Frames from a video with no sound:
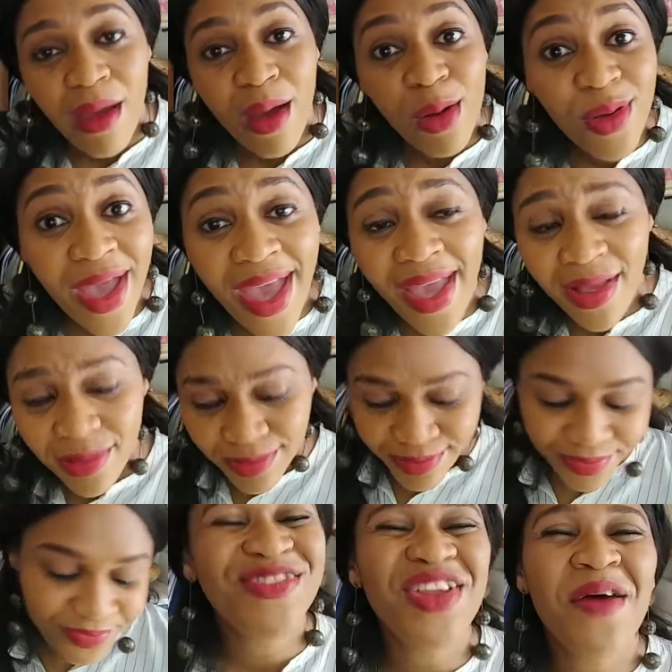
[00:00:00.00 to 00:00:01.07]
Okay?
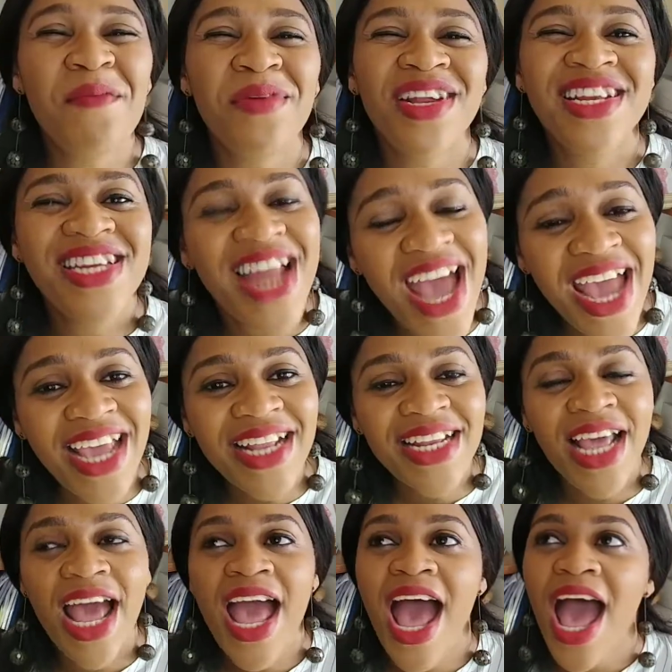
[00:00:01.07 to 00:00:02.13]
So number
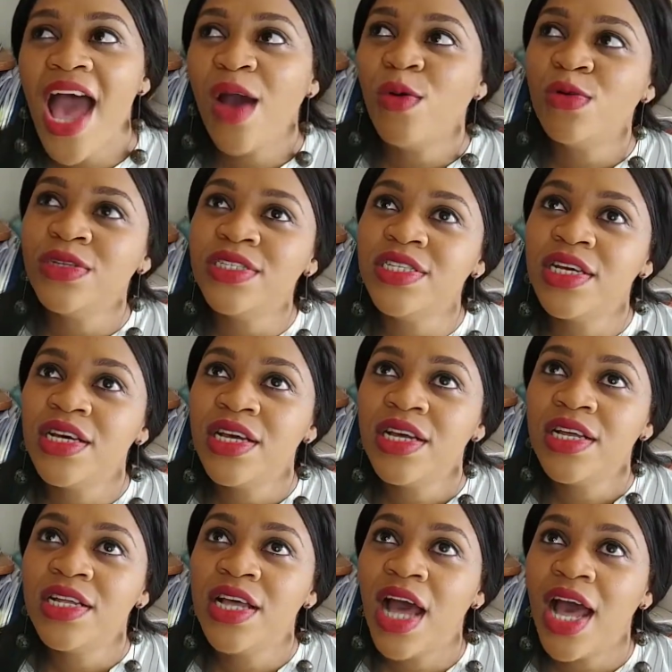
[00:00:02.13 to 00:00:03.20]
9, I would
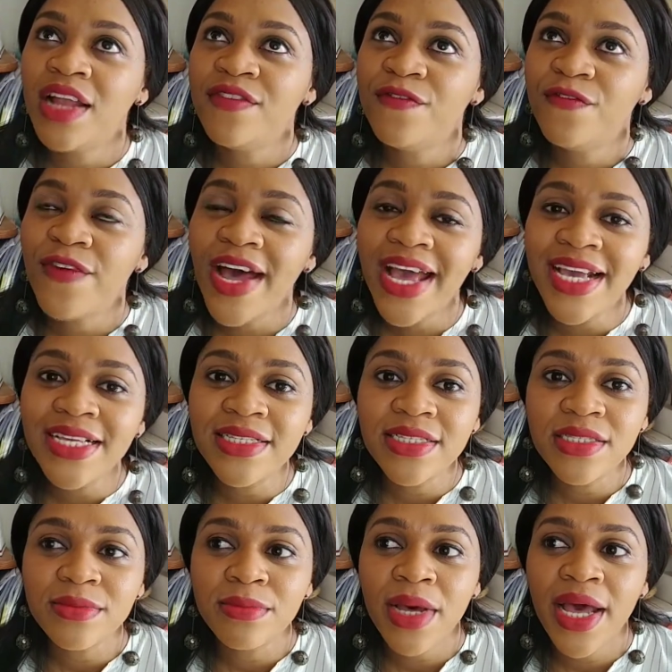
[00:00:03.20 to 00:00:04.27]

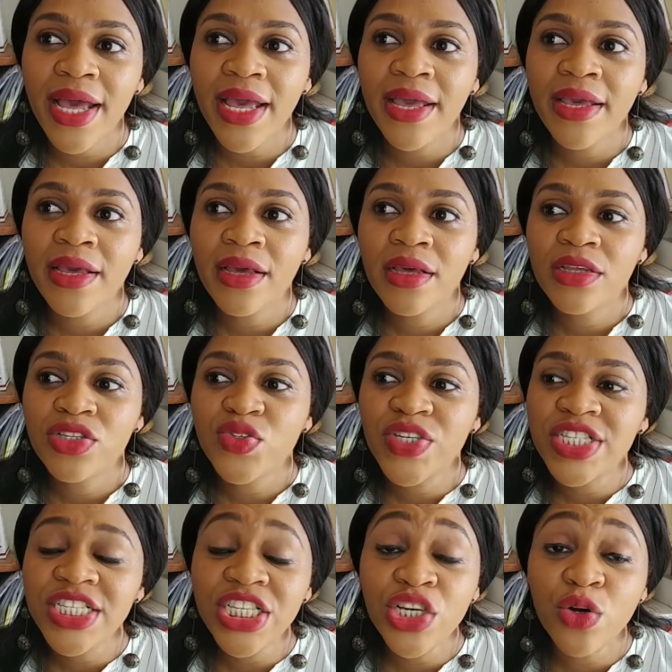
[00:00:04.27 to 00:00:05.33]
advise my
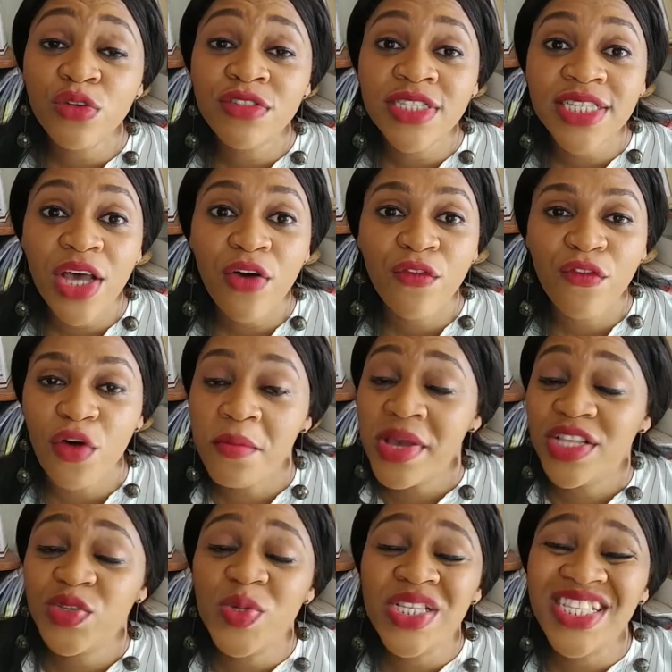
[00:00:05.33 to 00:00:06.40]
20-year-old self or
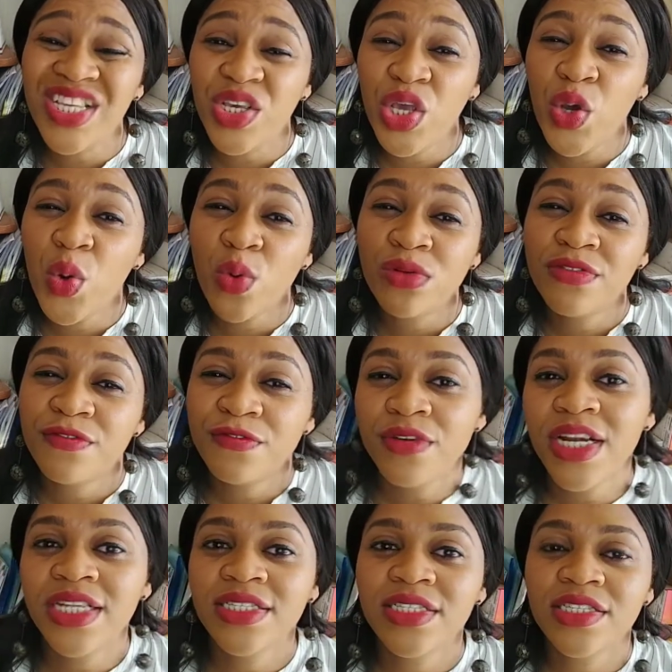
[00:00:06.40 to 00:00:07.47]
my 20-year-old
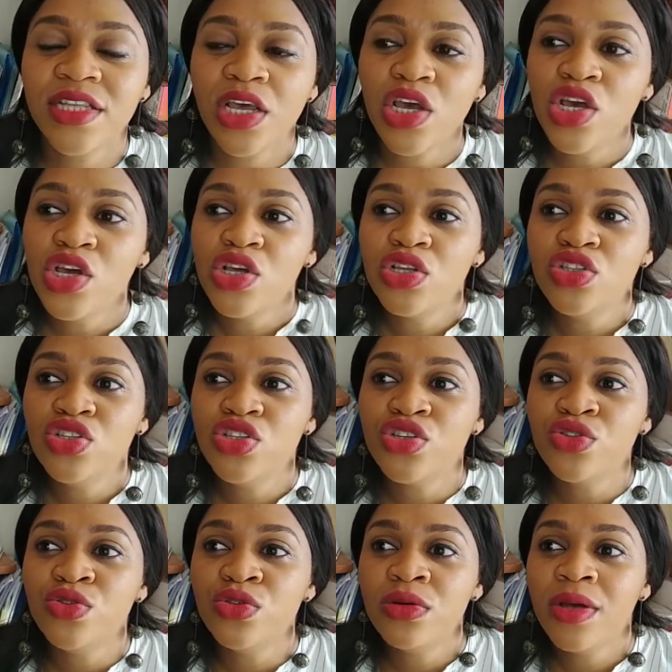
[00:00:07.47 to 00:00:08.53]
friend
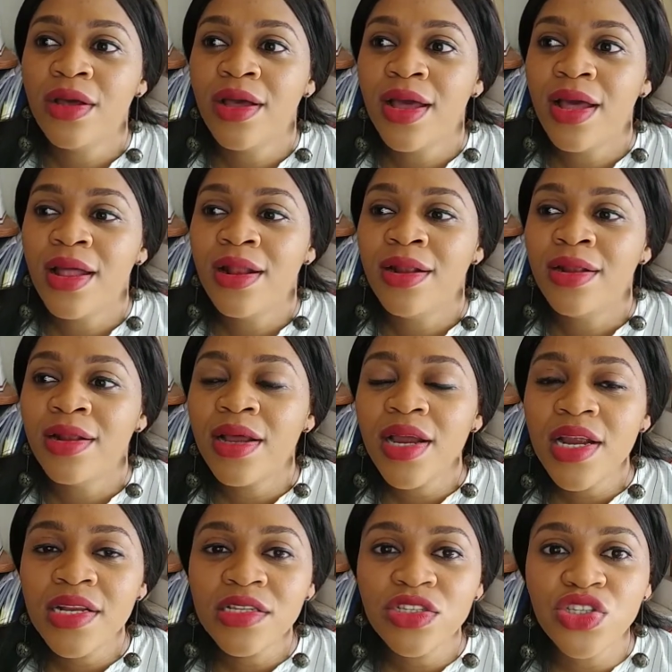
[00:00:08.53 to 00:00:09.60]
to
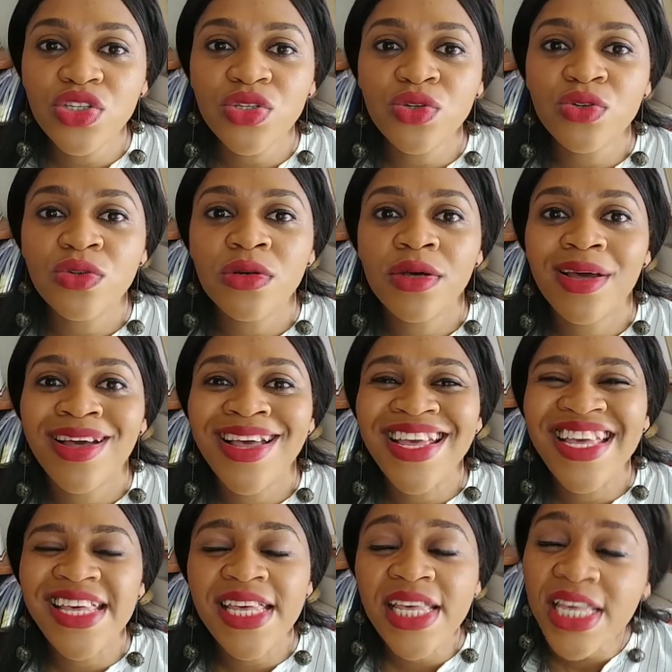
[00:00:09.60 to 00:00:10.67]
learn to
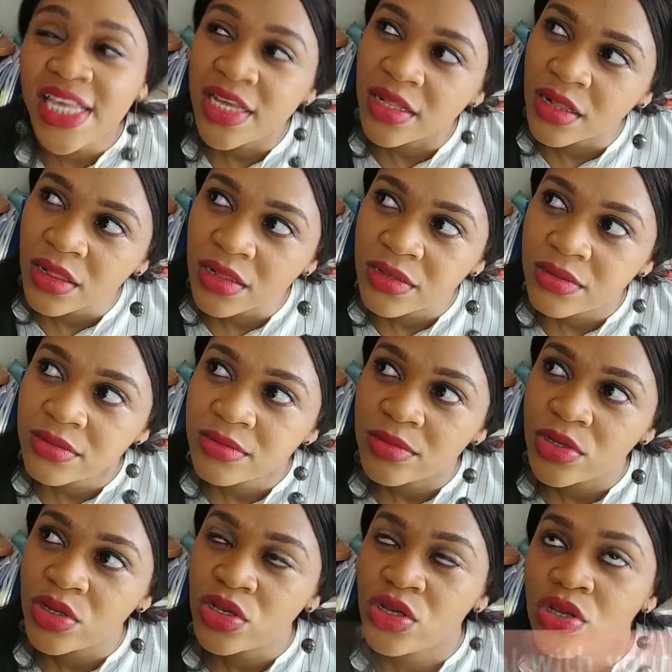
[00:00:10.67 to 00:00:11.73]
heal,
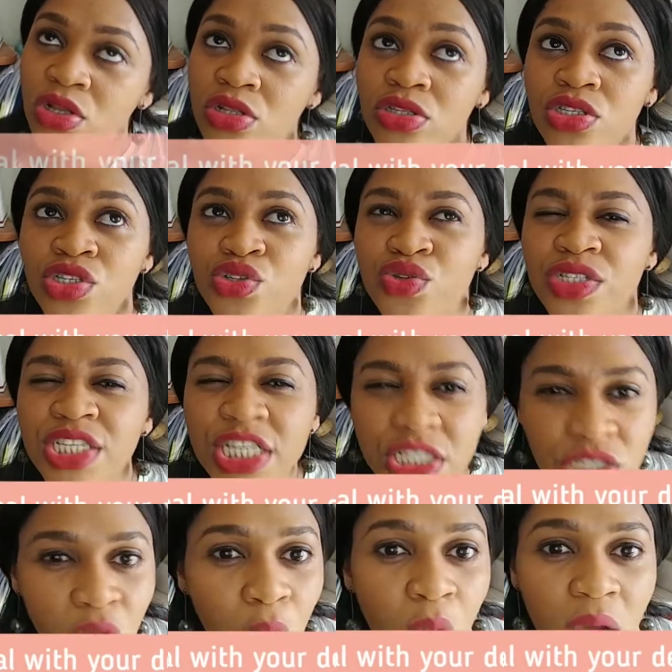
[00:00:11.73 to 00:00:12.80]
to
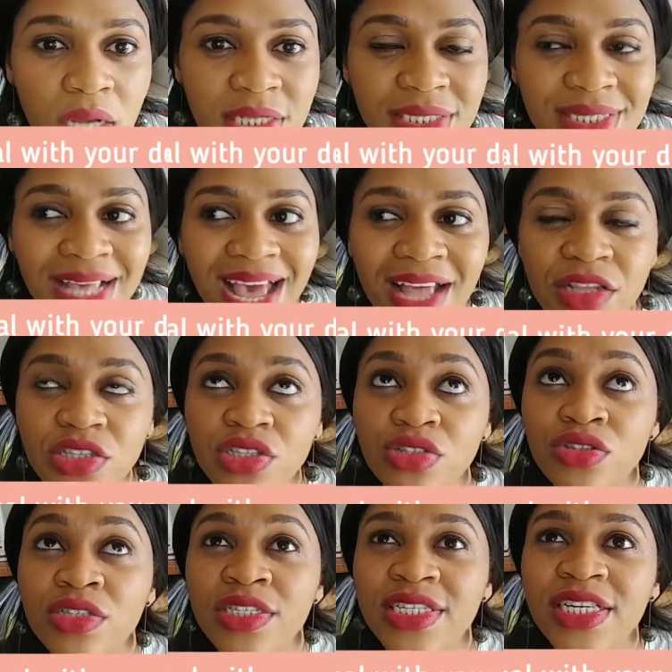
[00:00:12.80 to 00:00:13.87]
detox and
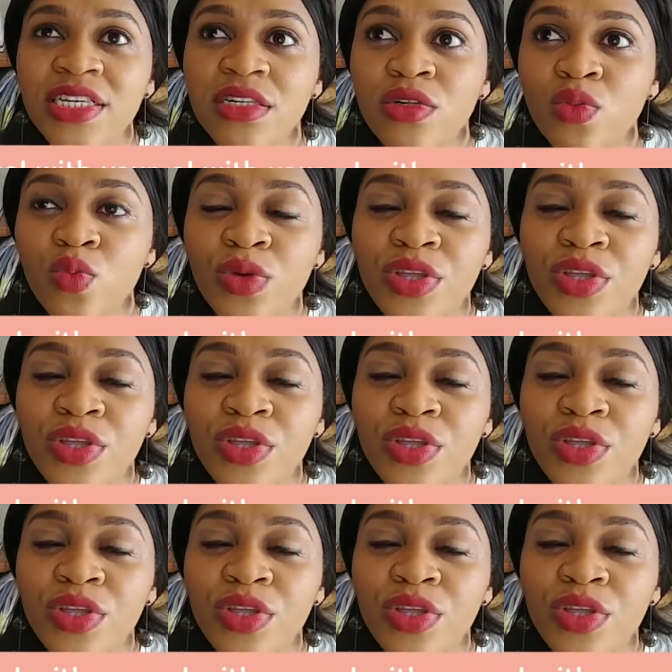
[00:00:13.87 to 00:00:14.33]
to deal